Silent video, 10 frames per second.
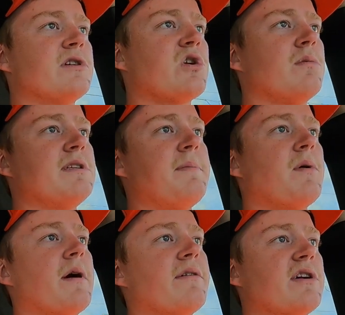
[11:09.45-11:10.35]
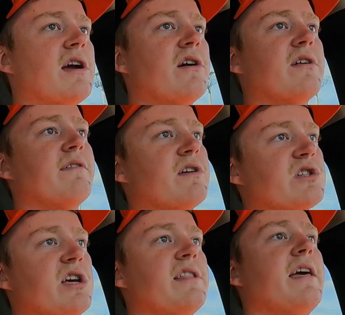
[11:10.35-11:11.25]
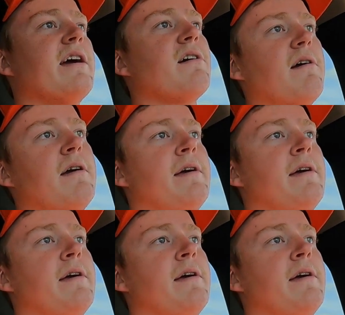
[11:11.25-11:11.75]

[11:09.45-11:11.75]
There's a Home Depot right over here, and if there's none there,